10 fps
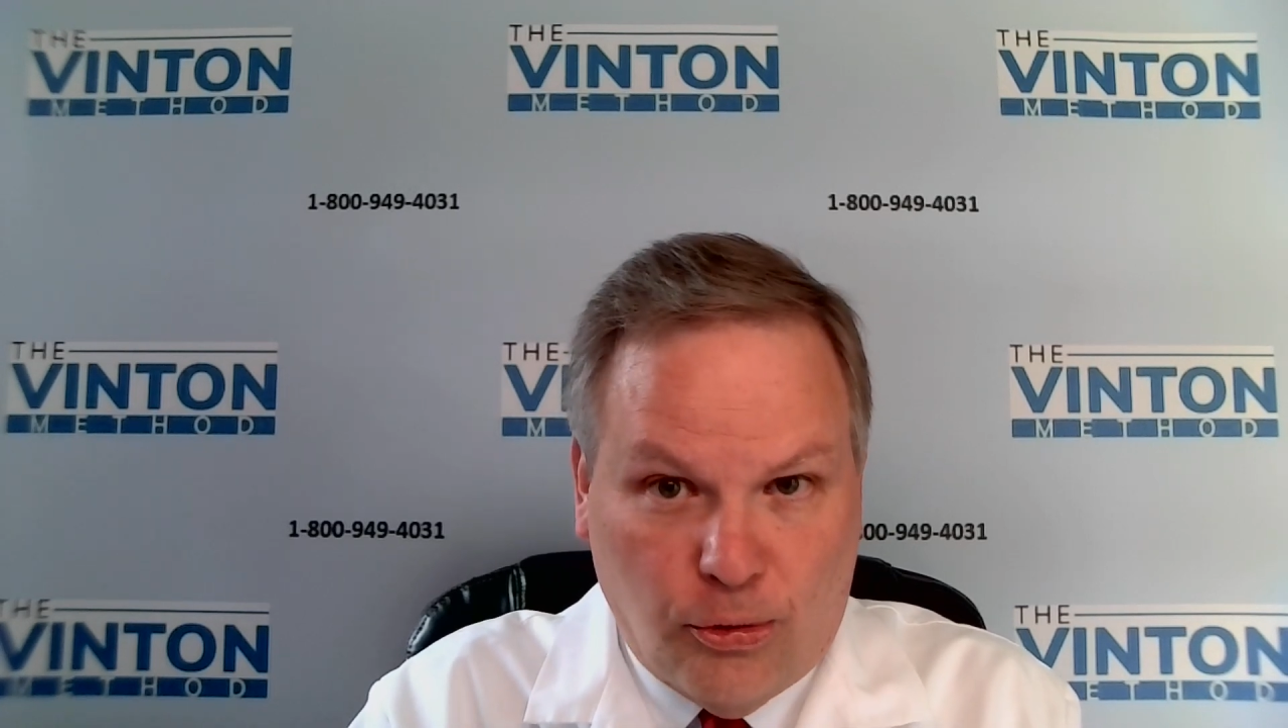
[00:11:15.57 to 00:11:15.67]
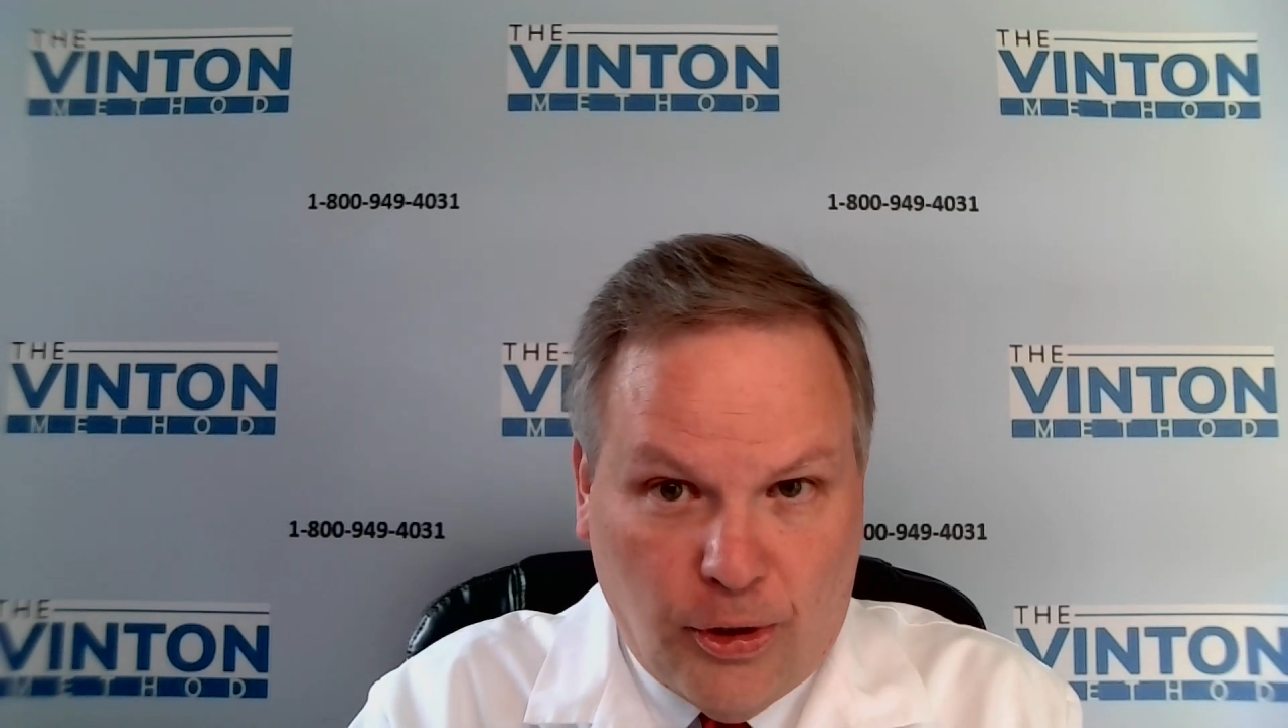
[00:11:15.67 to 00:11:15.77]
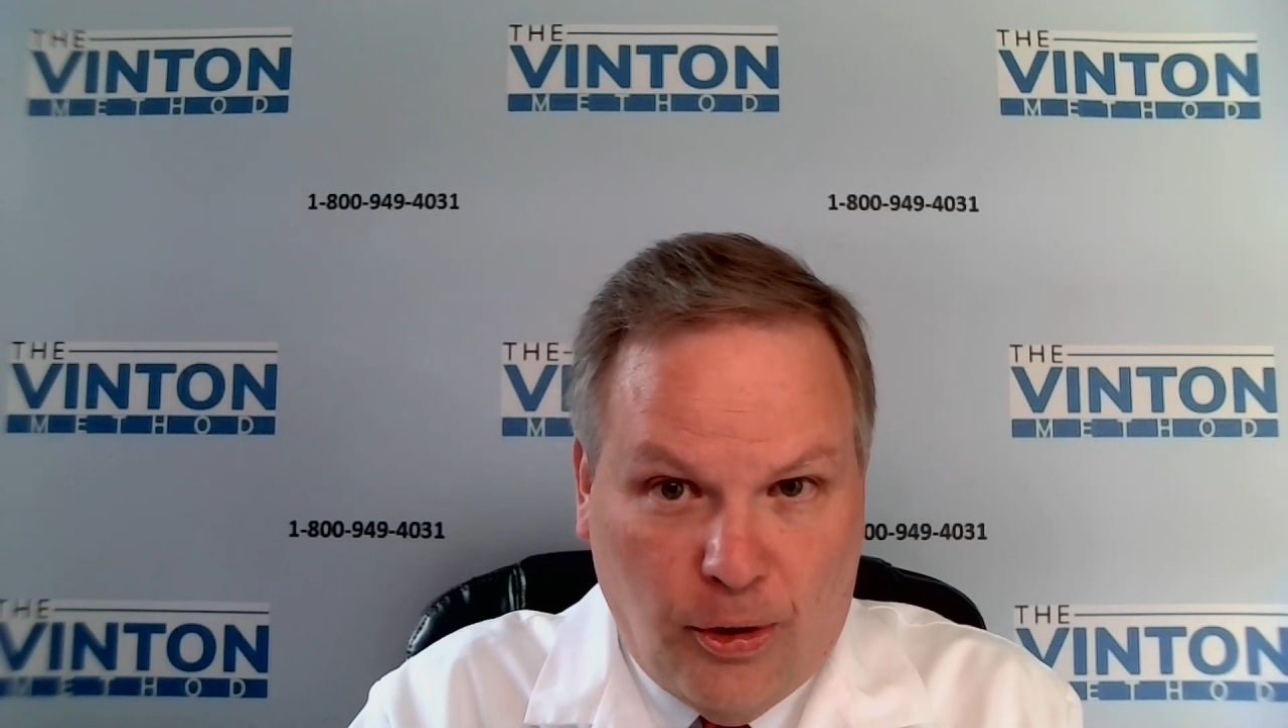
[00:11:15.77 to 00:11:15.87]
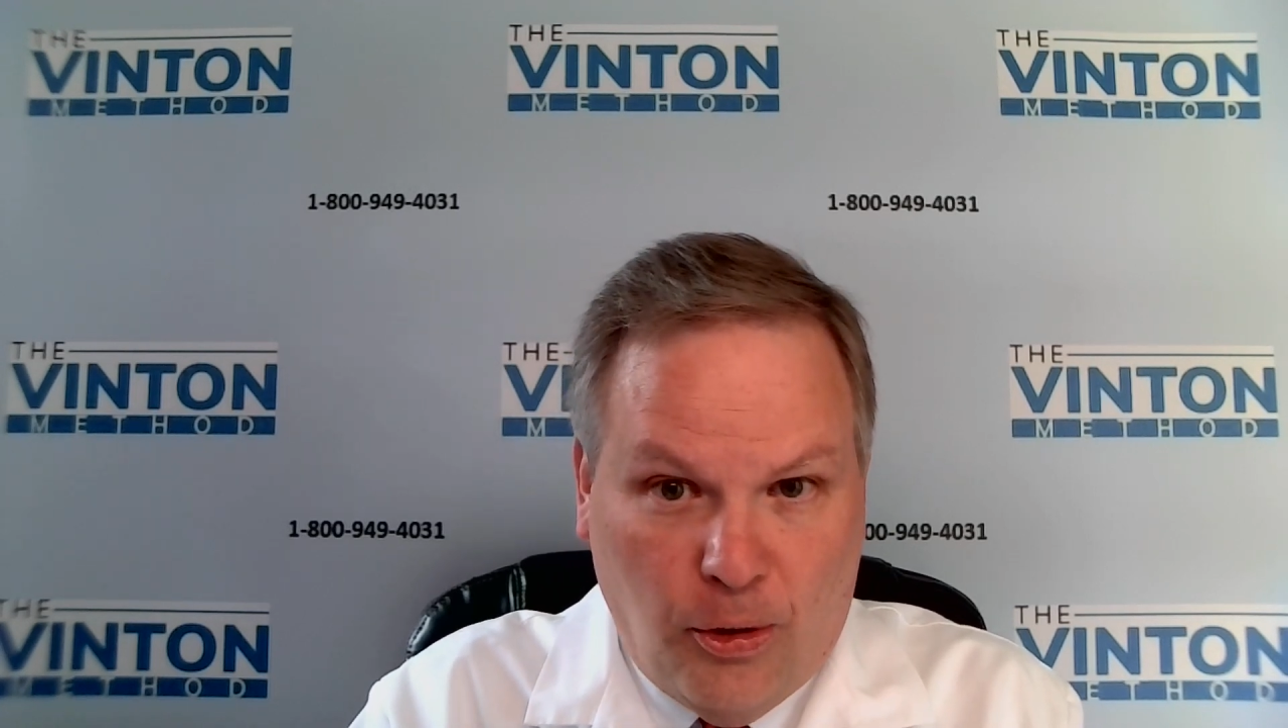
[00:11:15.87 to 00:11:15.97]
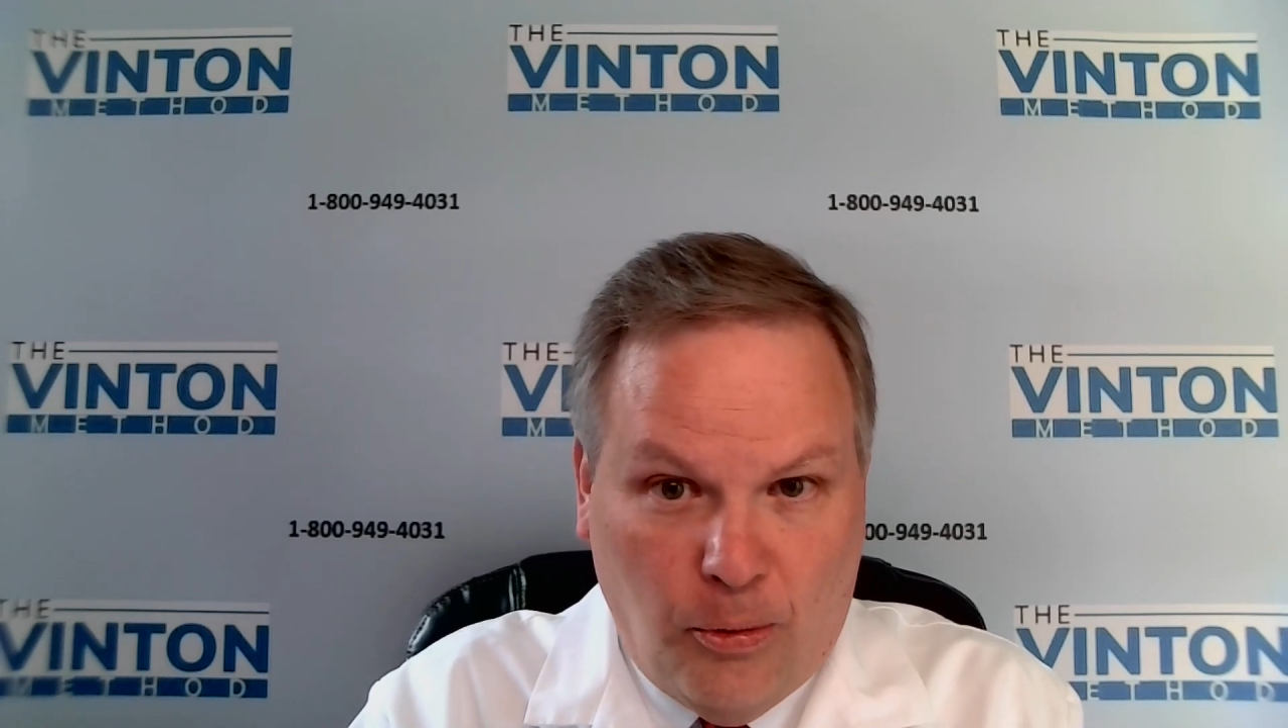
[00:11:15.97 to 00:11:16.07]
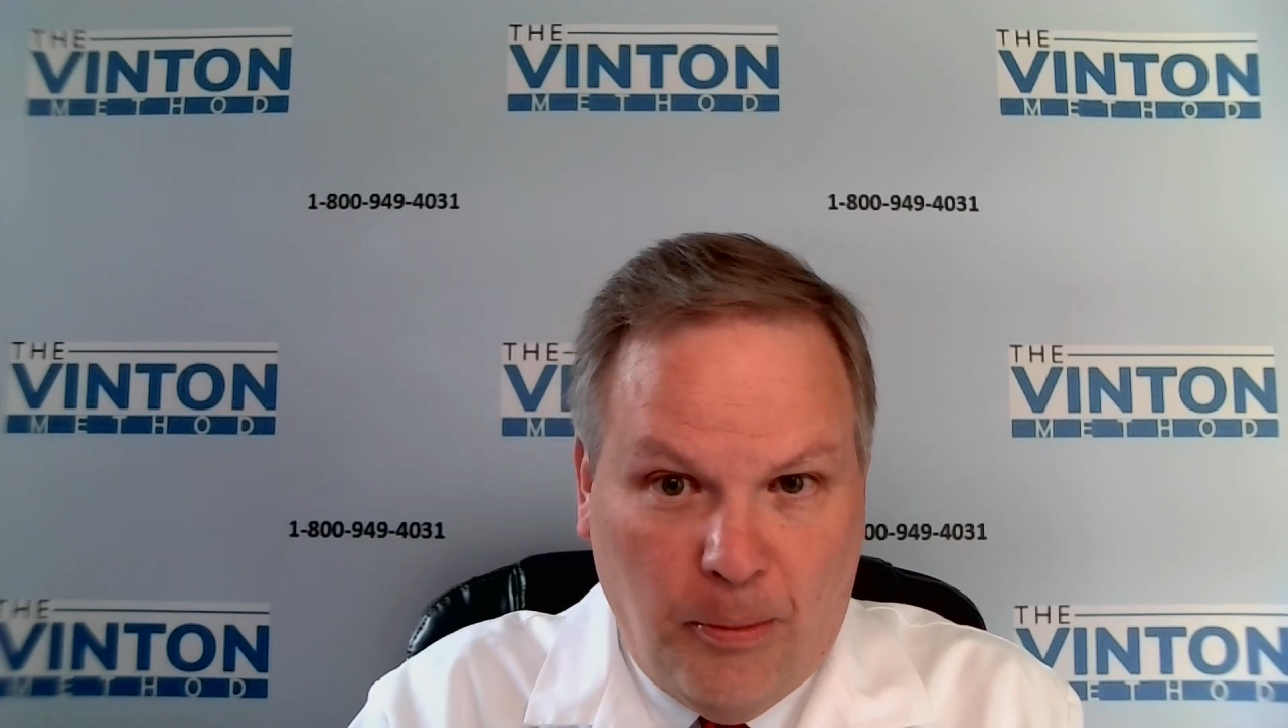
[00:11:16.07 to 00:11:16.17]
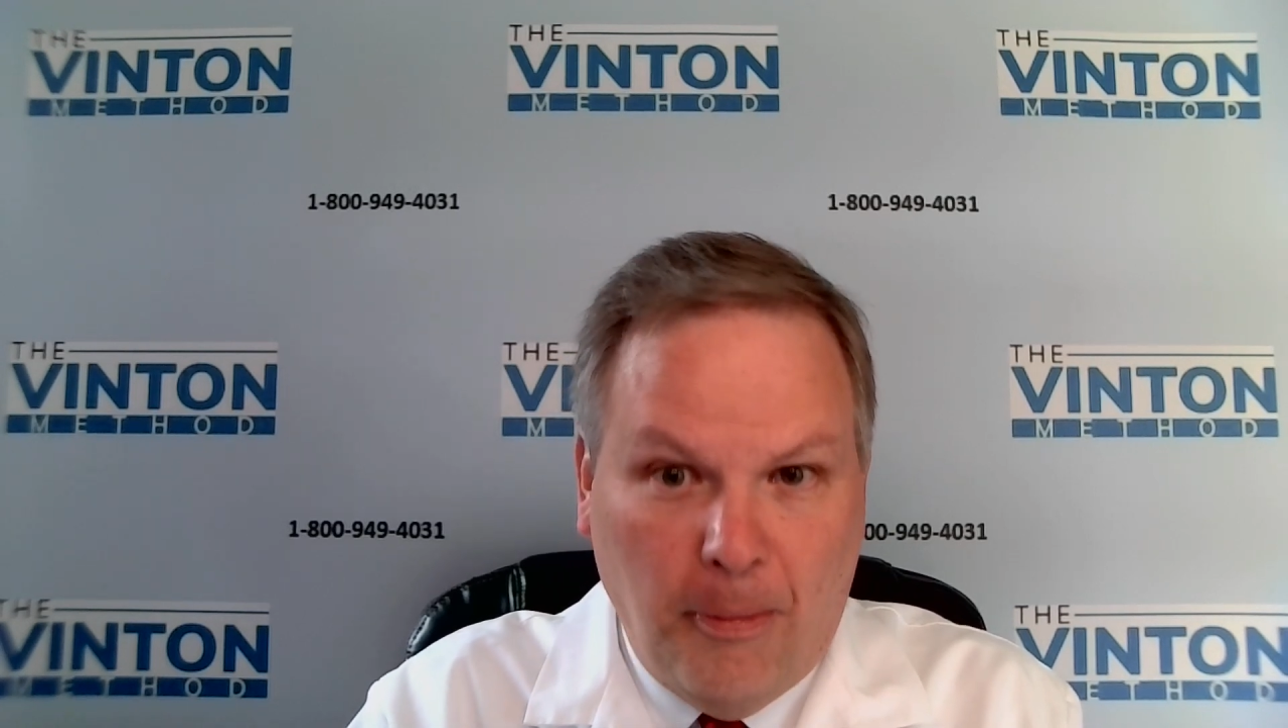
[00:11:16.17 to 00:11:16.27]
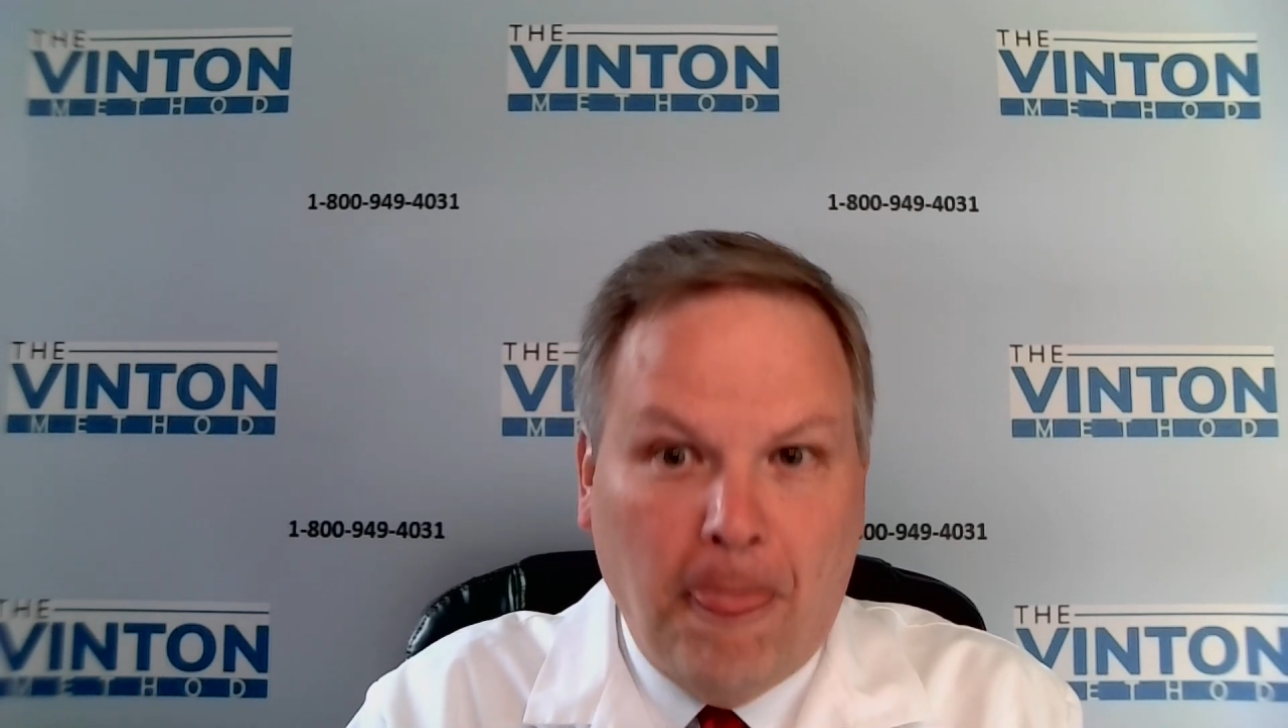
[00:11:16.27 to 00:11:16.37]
to home,